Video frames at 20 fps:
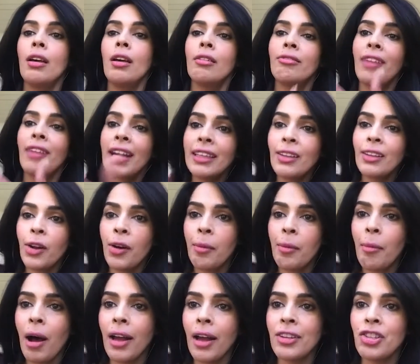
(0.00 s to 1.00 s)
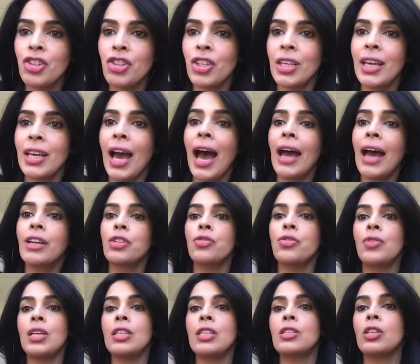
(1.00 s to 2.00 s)
WAHEEDA REHMAN ji, I had to
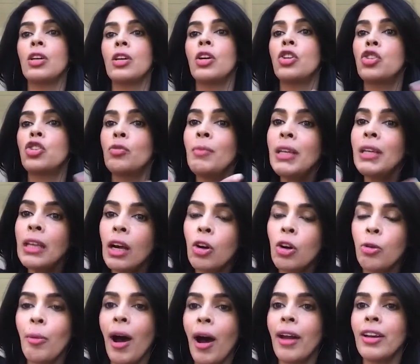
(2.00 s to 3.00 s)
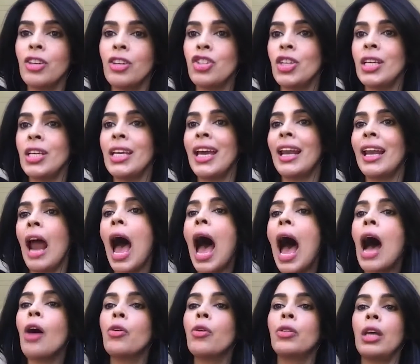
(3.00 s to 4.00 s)
research Meena Kumari ji, and
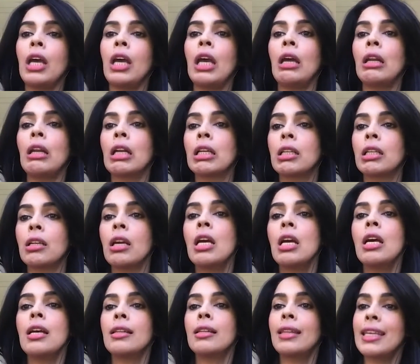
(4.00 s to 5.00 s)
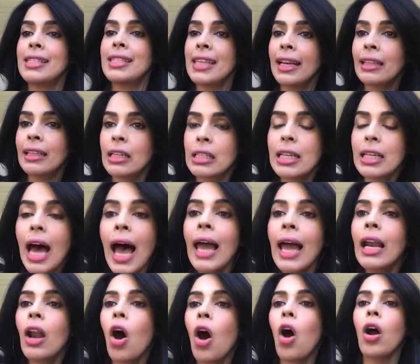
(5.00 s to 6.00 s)
how they said the
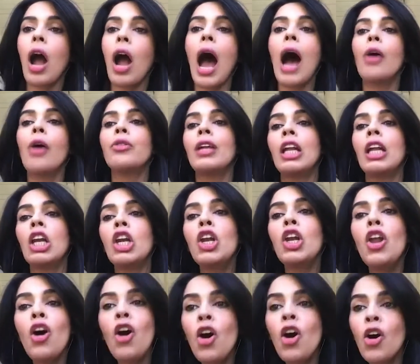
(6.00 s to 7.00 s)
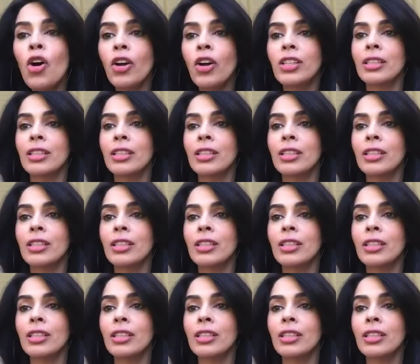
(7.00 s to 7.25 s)
dialogue, how they looked,